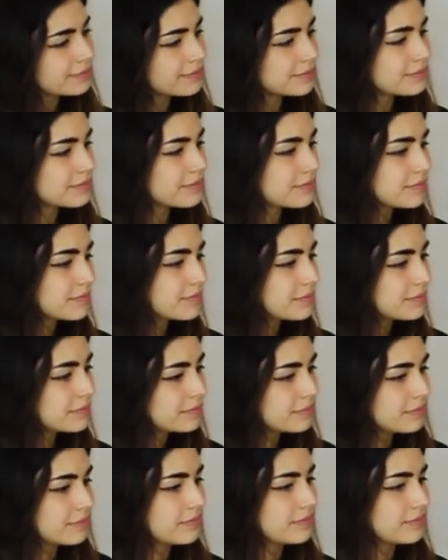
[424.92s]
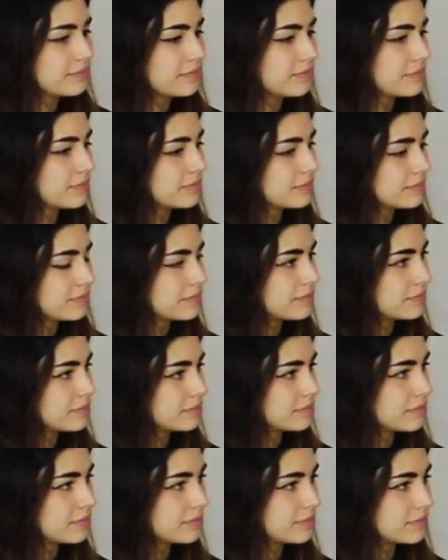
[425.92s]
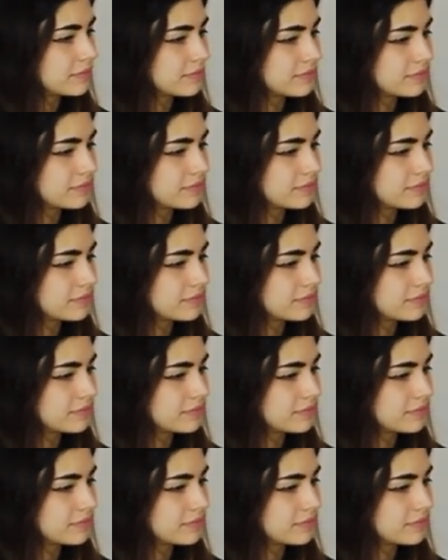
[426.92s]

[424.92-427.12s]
The person shown says nothing.